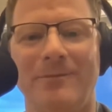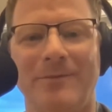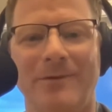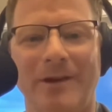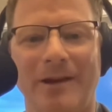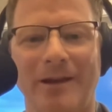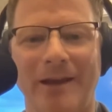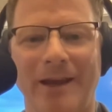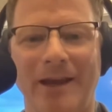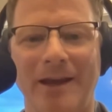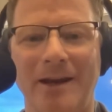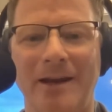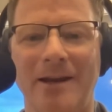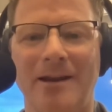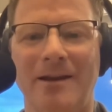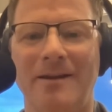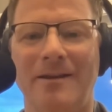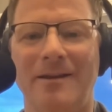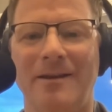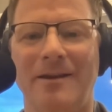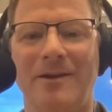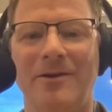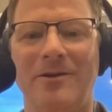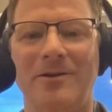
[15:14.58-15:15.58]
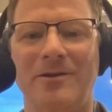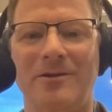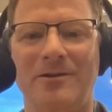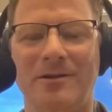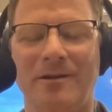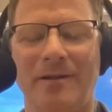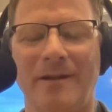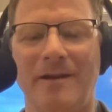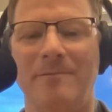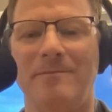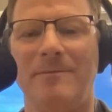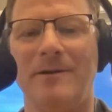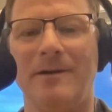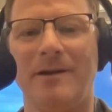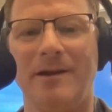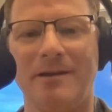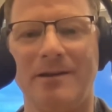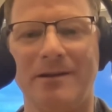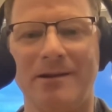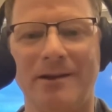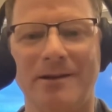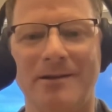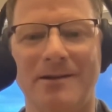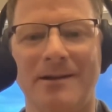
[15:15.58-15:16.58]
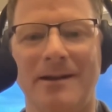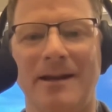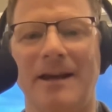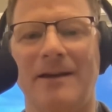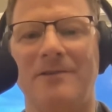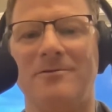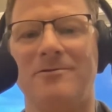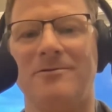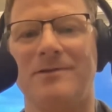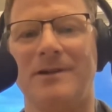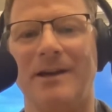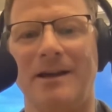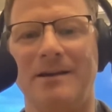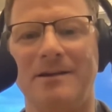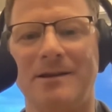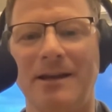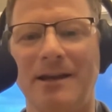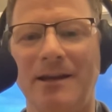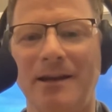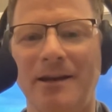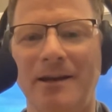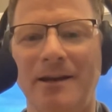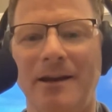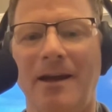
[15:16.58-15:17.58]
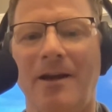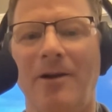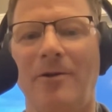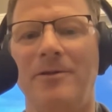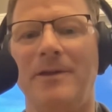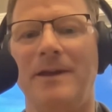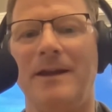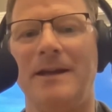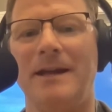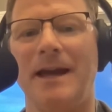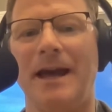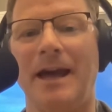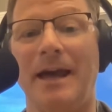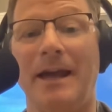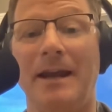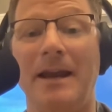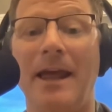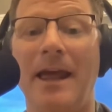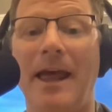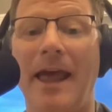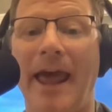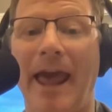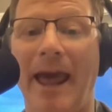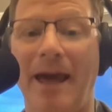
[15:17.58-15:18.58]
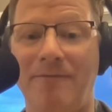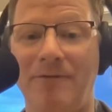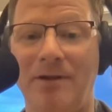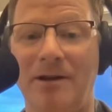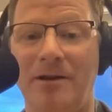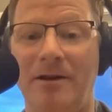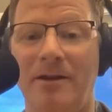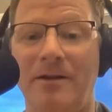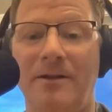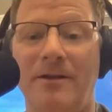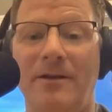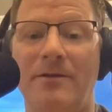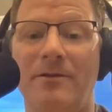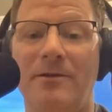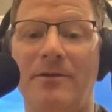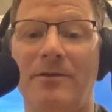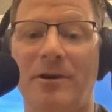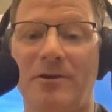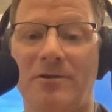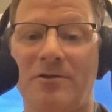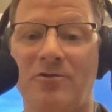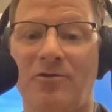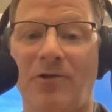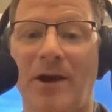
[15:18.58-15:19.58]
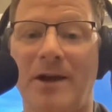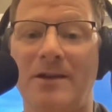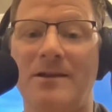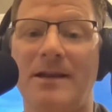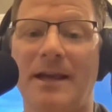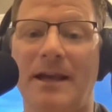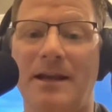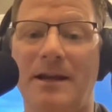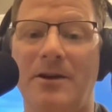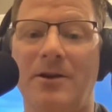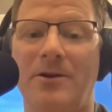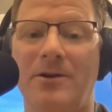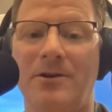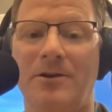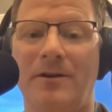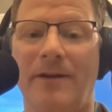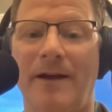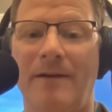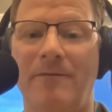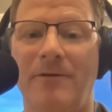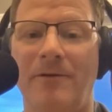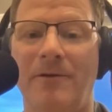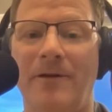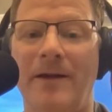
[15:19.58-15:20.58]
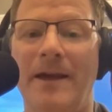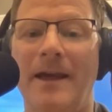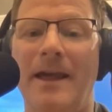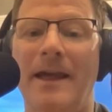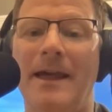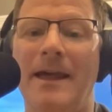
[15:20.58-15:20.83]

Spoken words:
Getting the good sleep, consistent exercise, eating a healthy diet, having the stress at a good level.